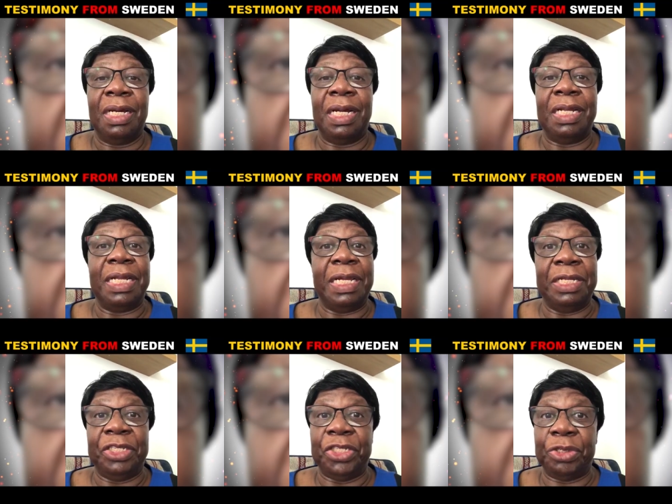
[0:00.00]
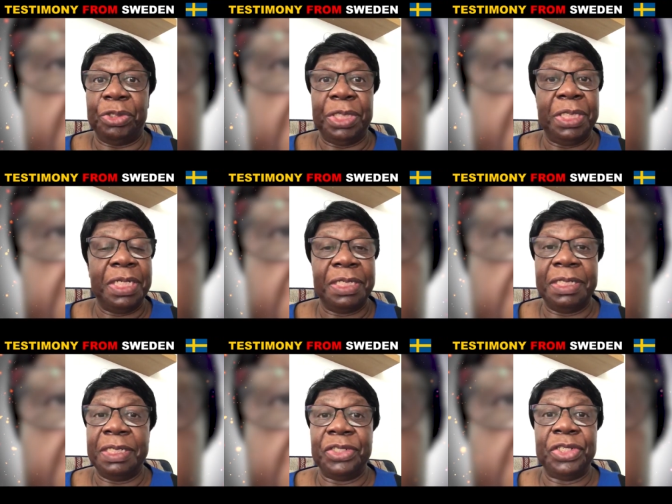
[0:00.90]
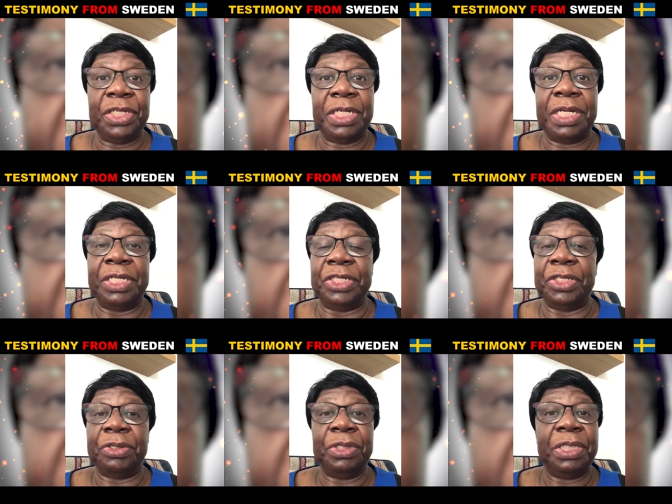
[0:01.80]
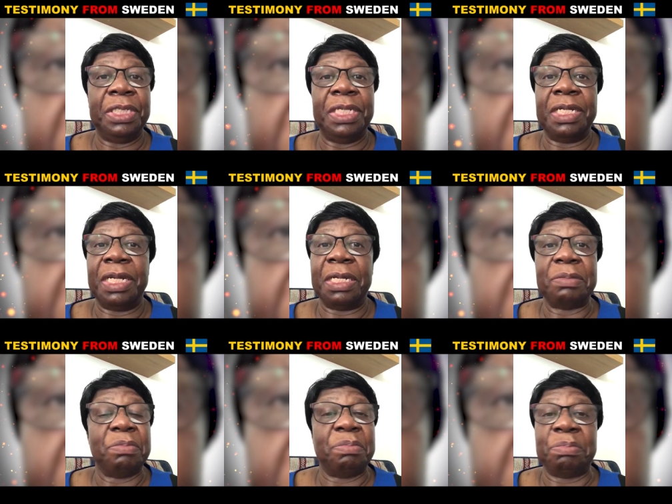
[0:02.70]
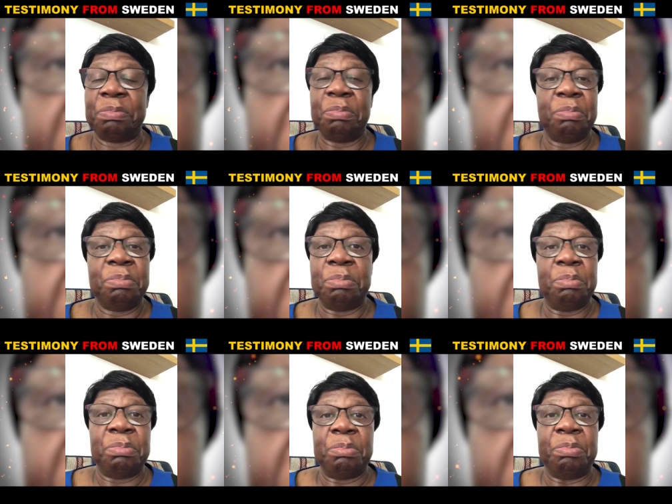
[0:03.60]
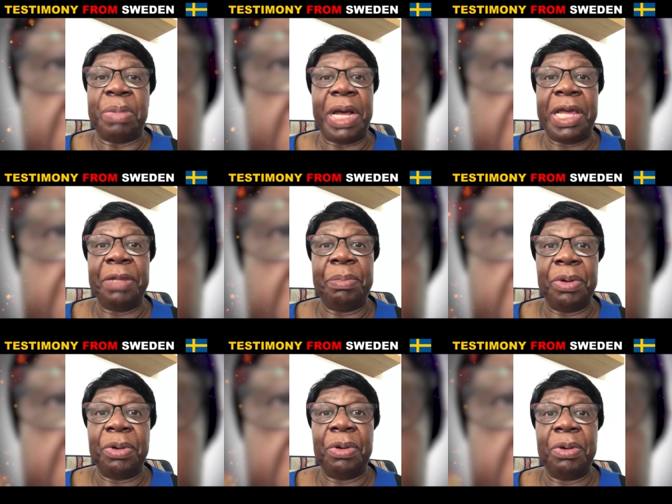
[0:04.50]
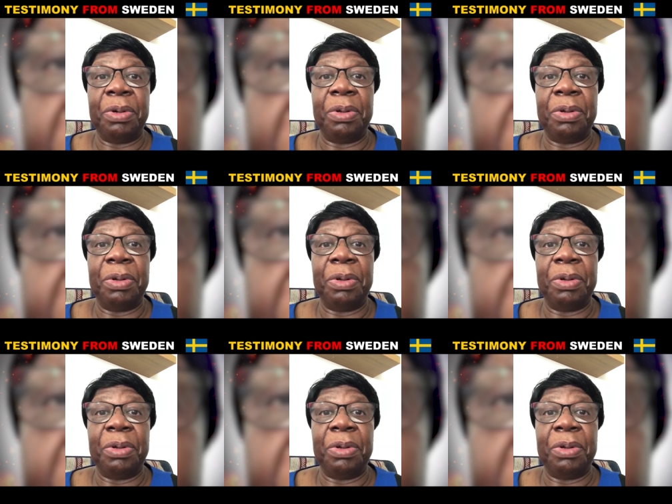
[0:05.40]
and I enjoyed the teaching. I enjoyed the Bible.